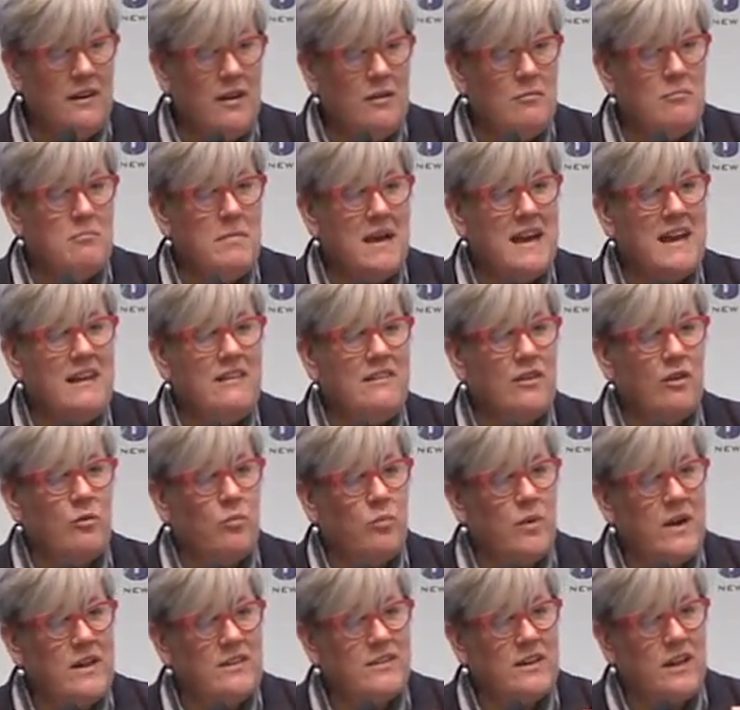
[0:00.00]
mean that
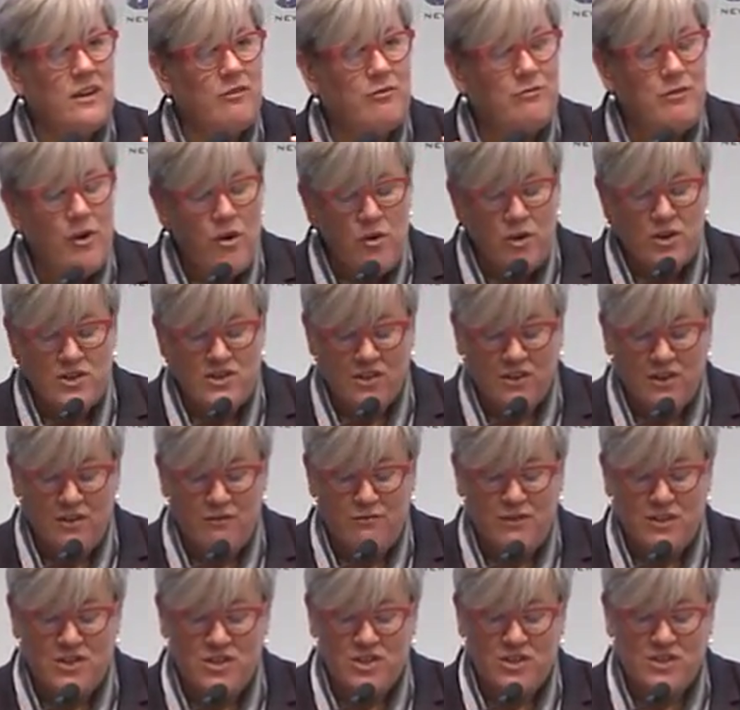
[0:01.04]
with a focus on
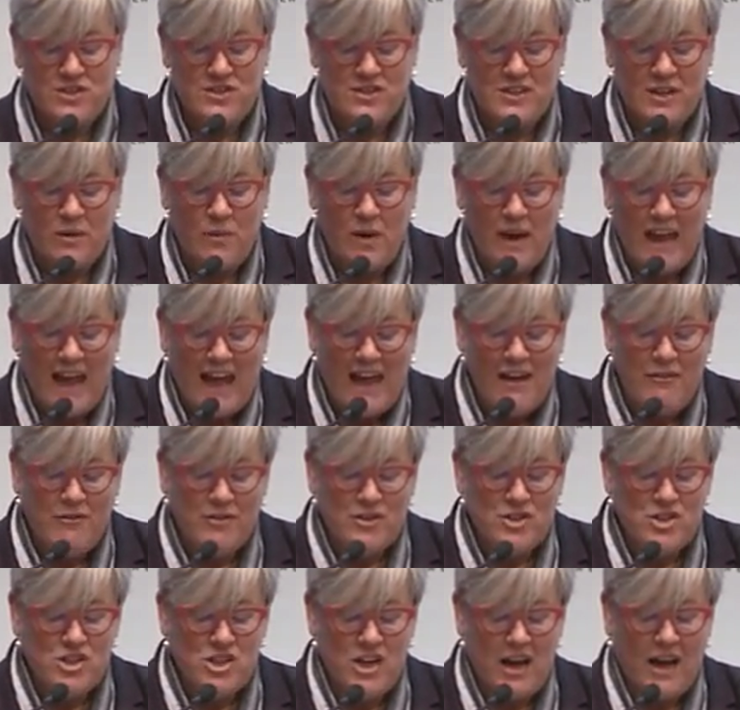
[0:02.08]
efficiency, we have a
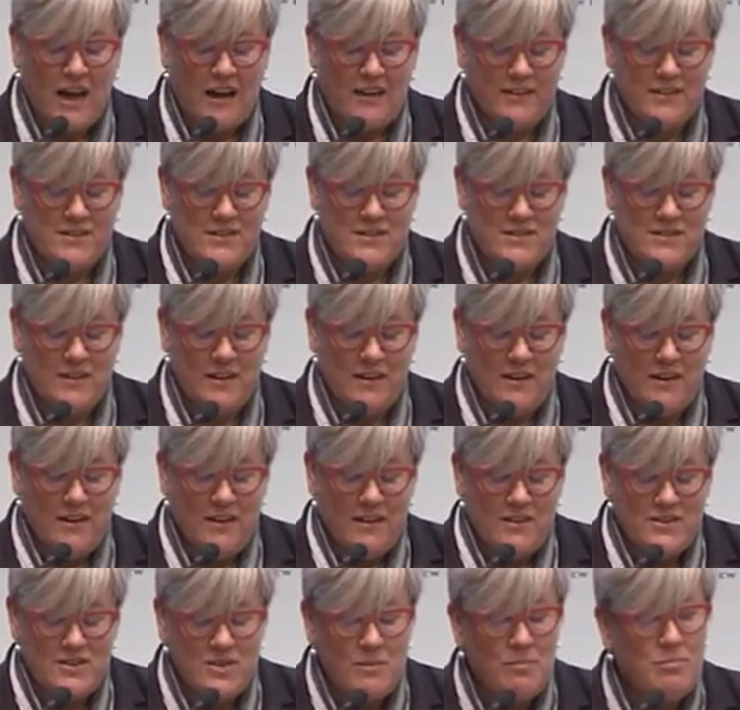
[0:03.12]
chance
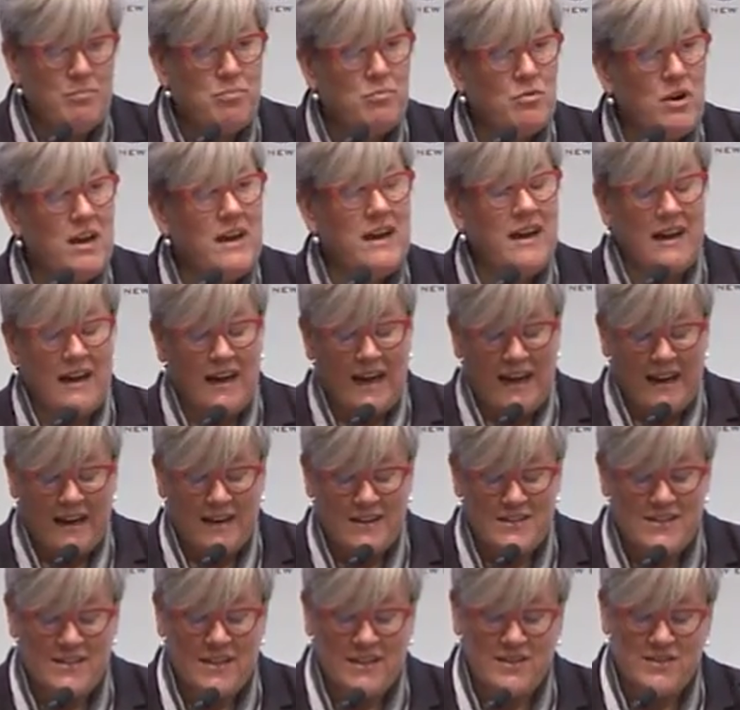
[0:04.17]
to bring
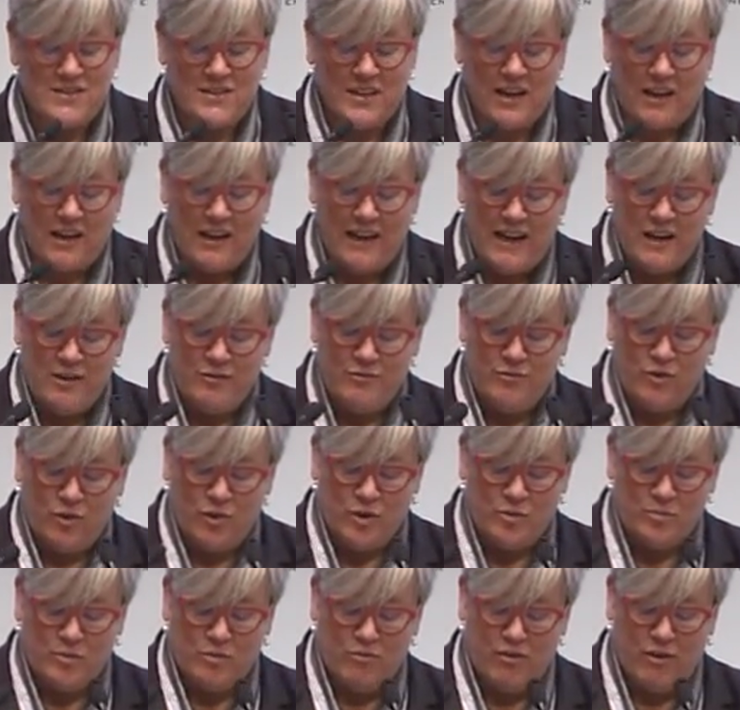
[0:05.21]
access to clean,
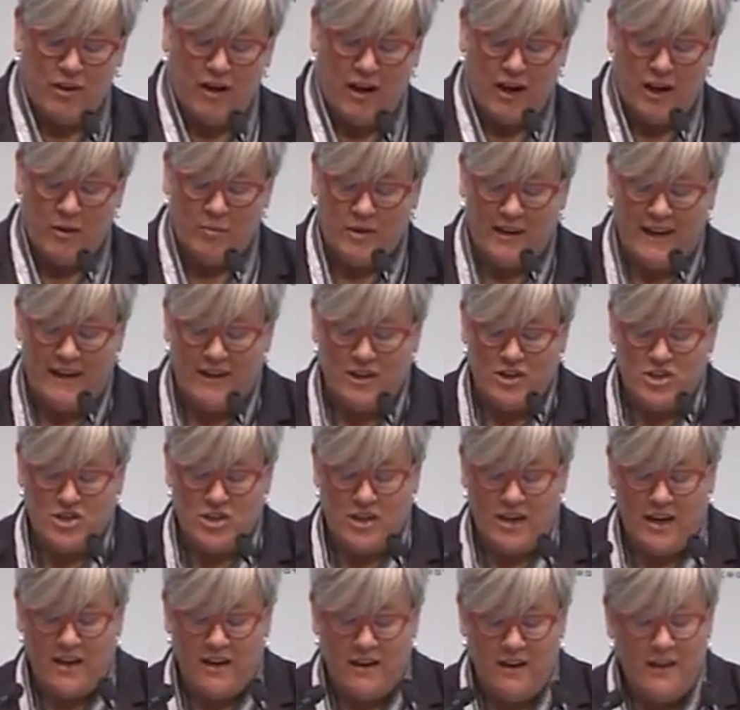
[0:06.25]
affordable, reliable
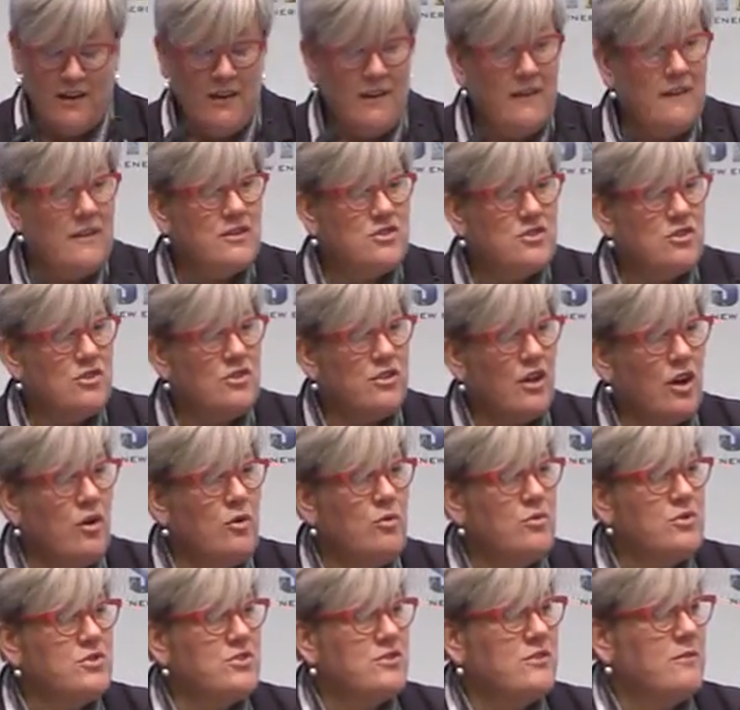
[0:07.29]
energy to
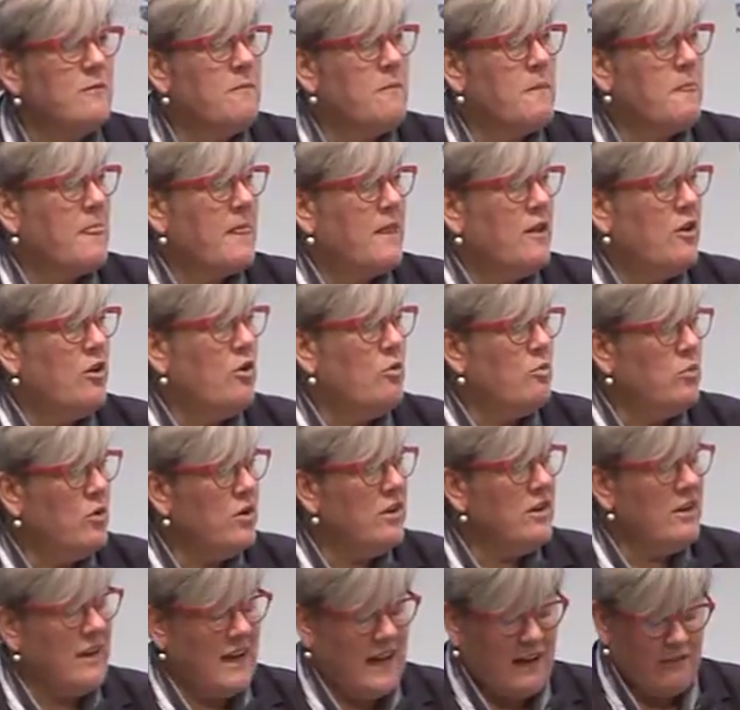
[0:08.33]
those who
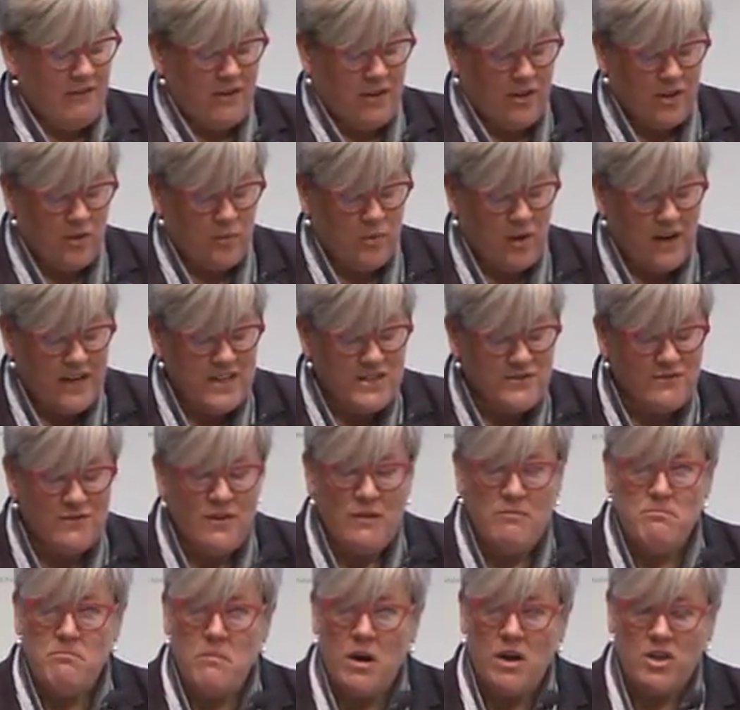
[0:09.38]
wouldn't have it otherwise for
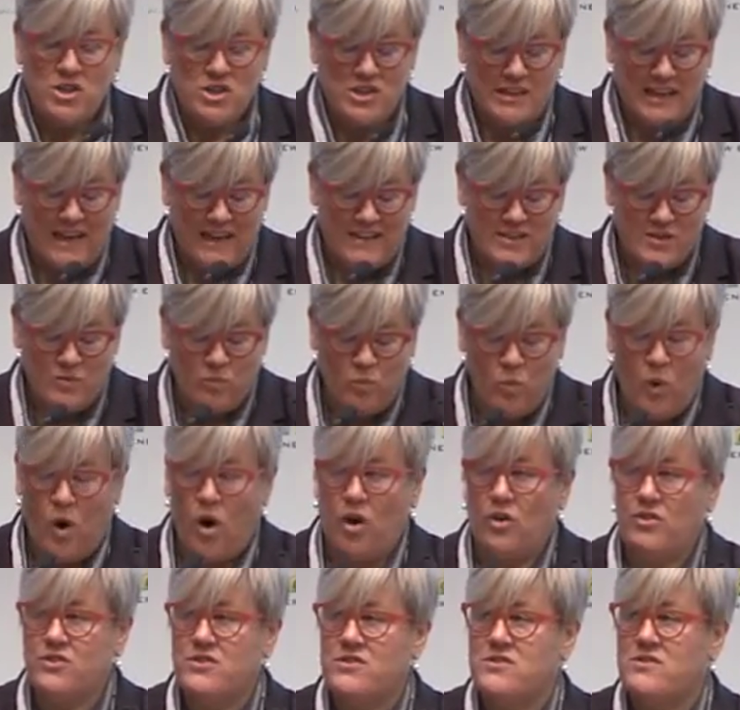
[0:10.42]
much less
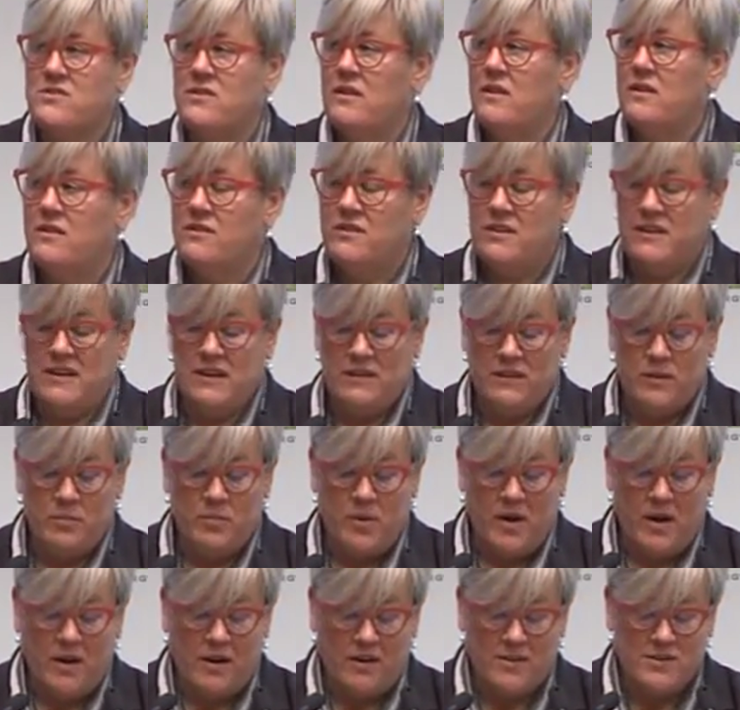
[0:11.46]
watts than in the
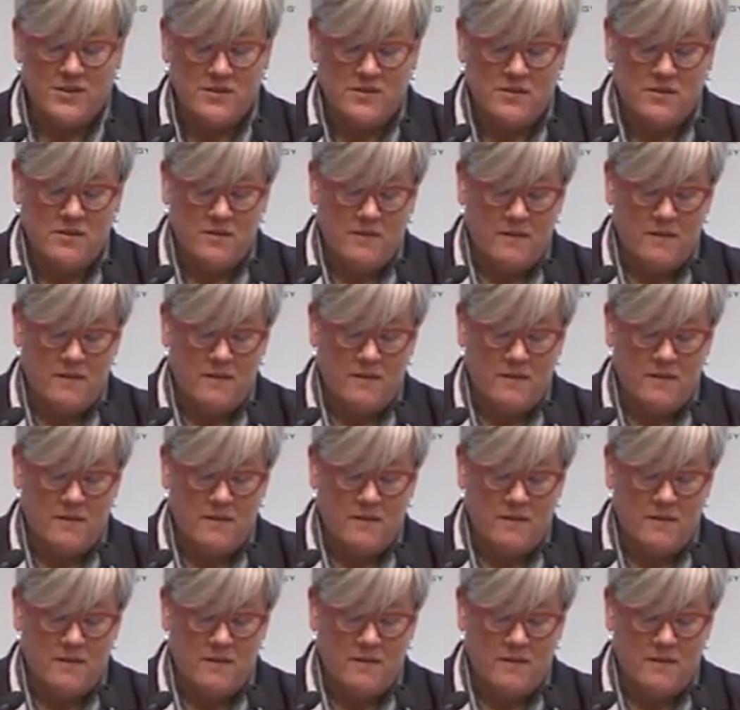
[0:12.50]
past.